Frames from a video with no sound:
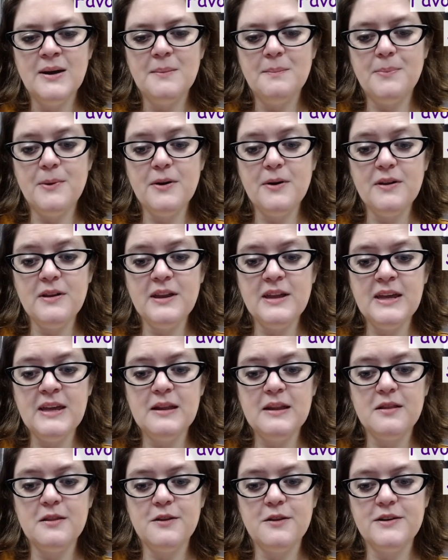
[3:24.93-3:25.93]

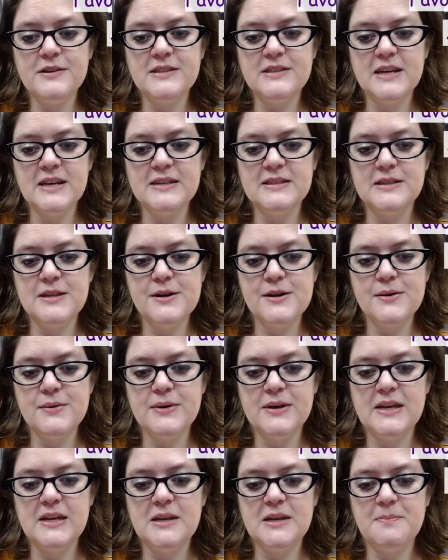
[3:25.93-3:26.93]
Burley looked as though
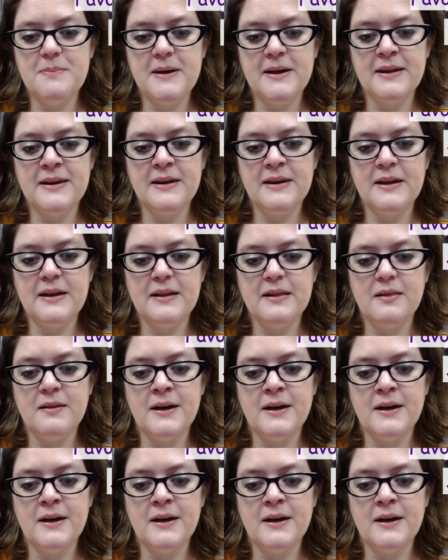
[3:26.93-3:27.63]
he'd been